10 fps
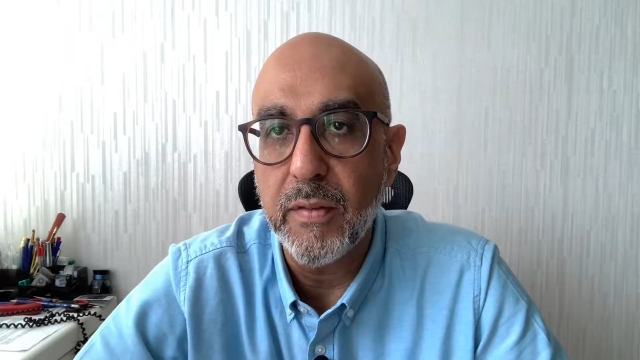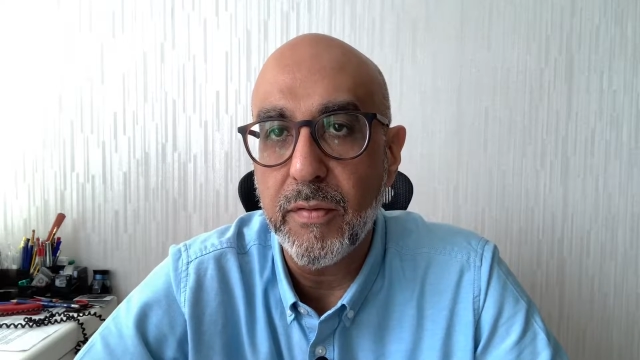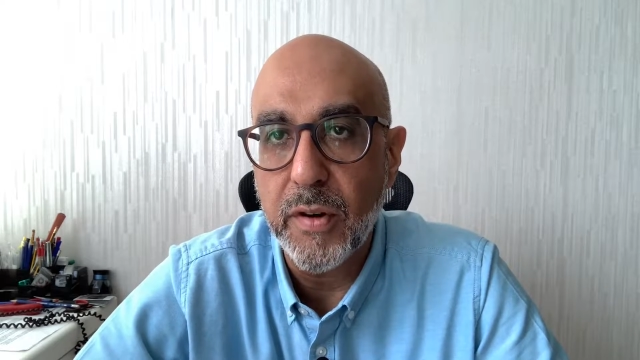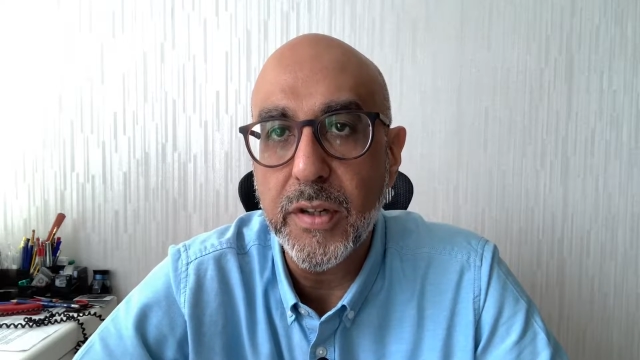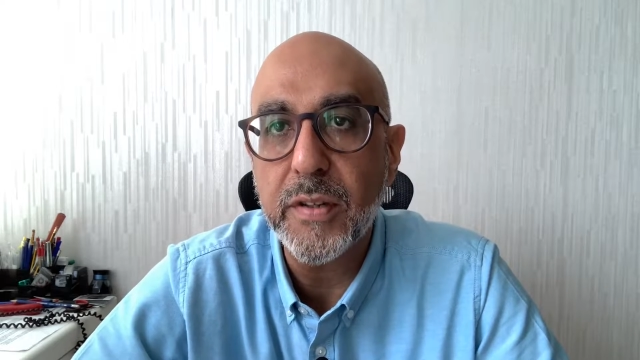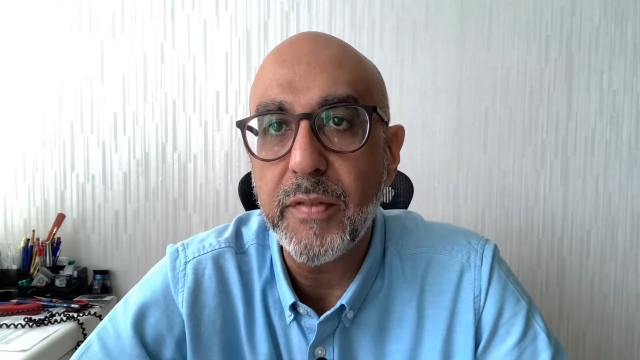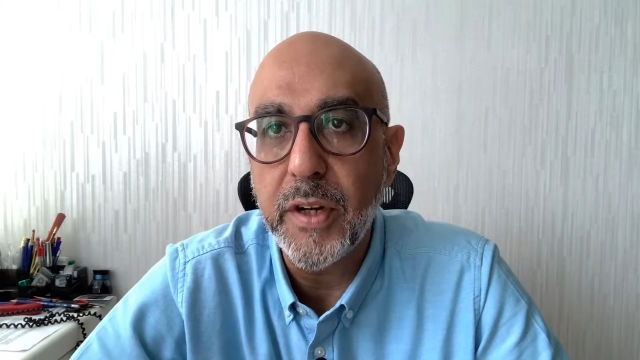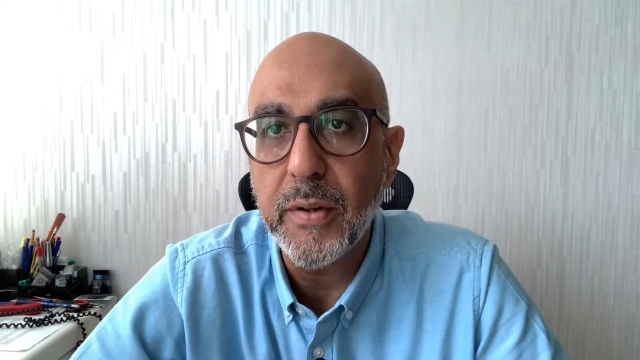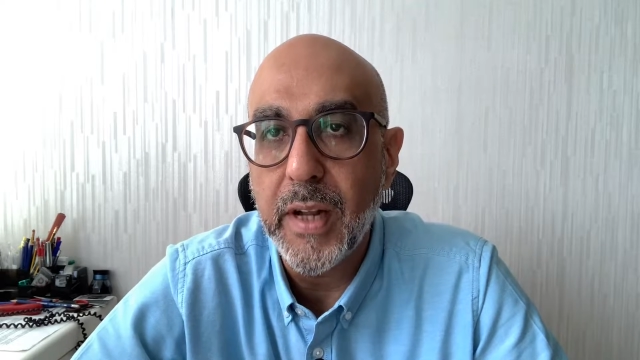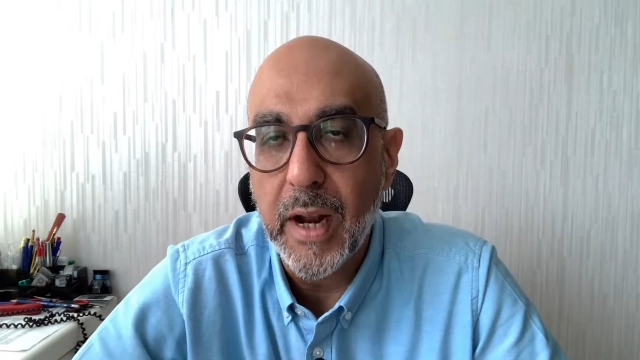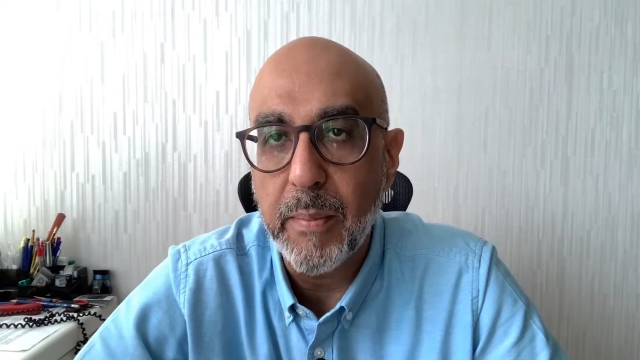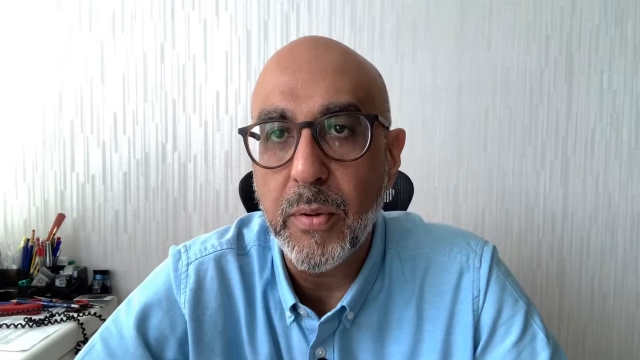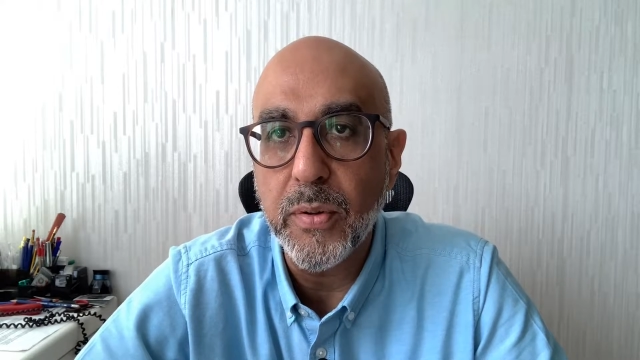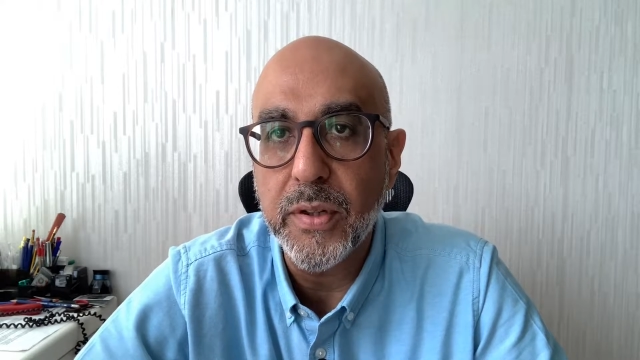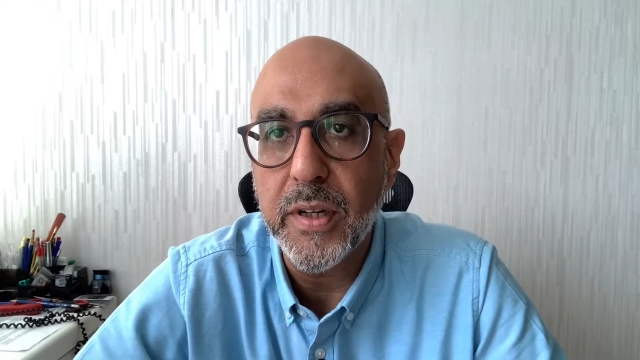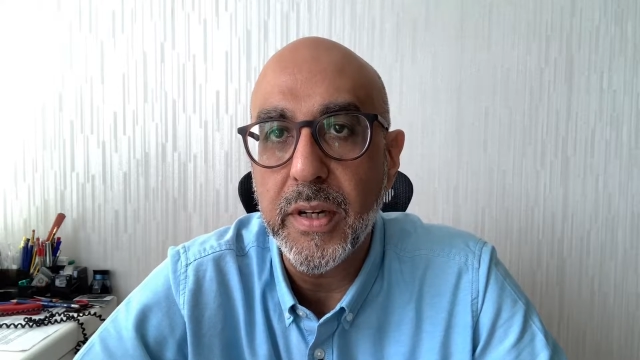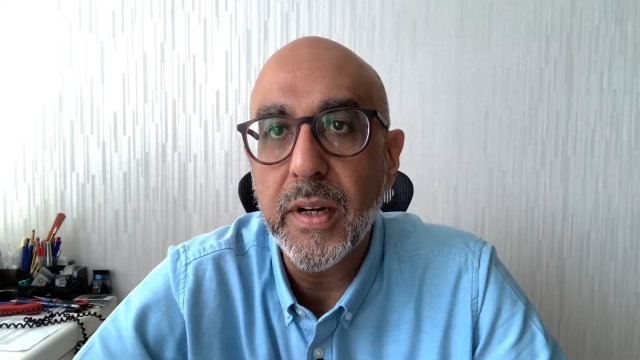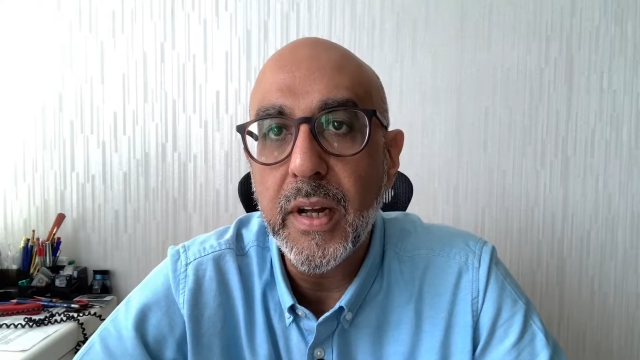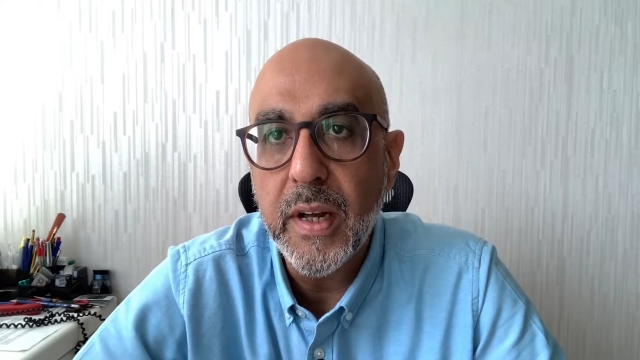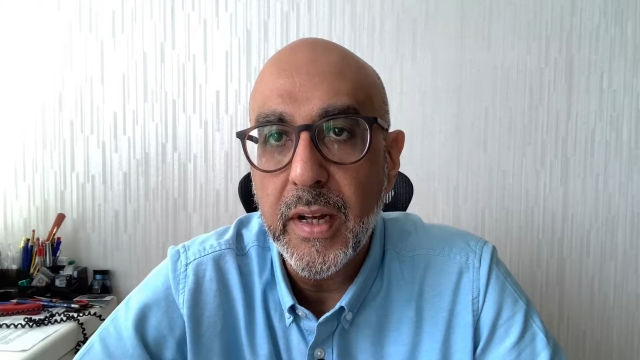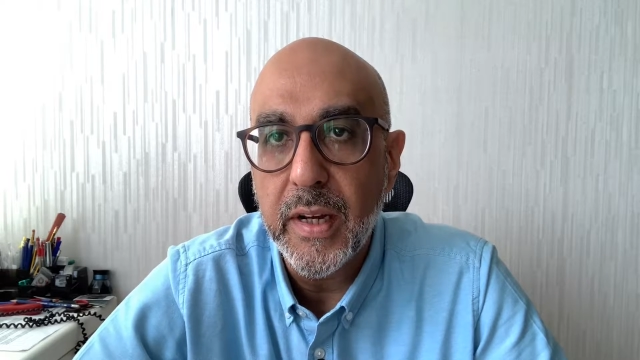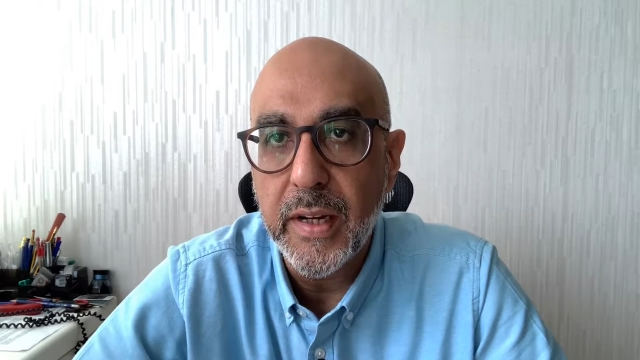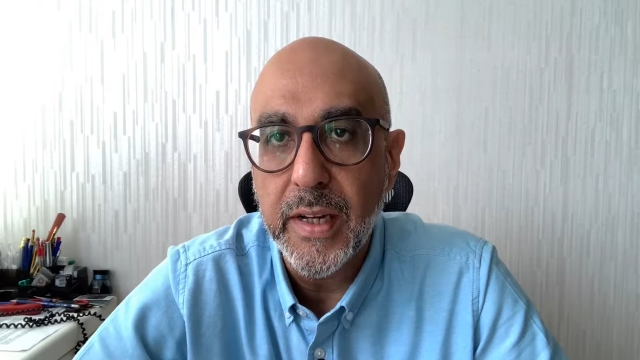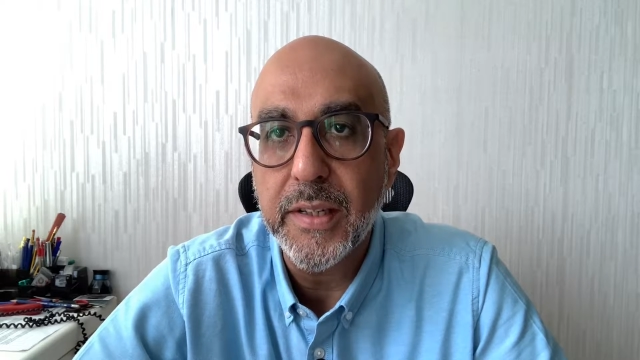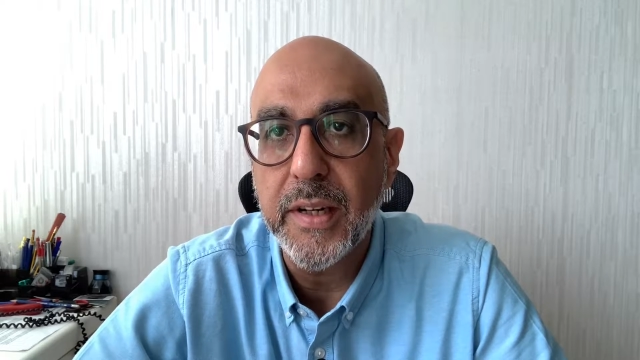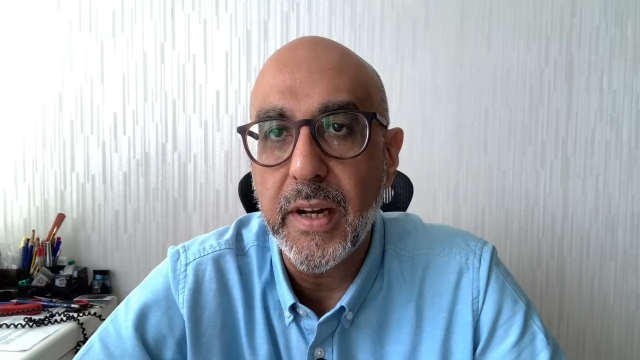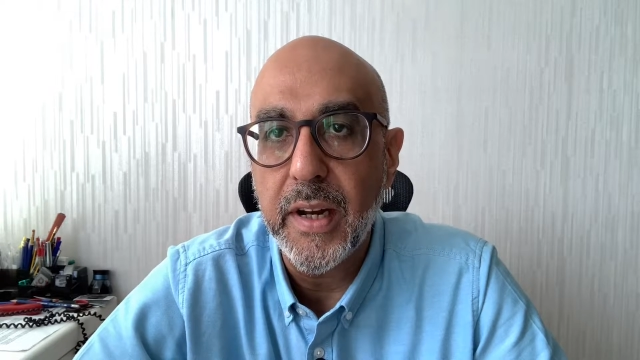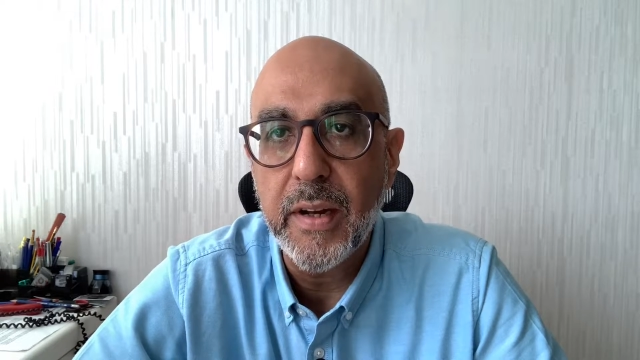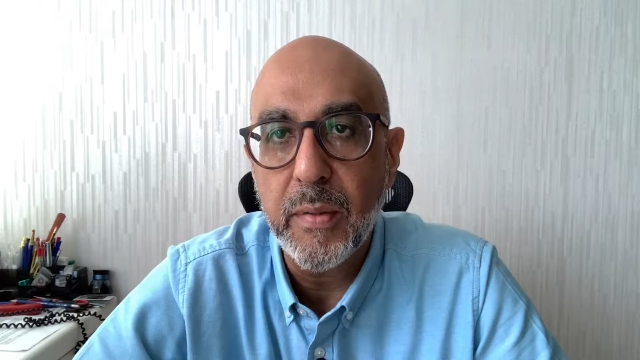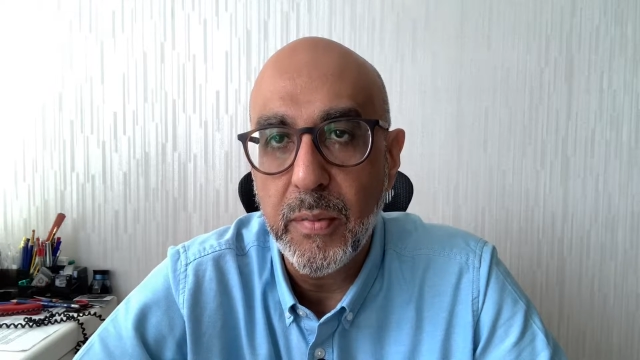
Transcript: first video that I posted yesterday,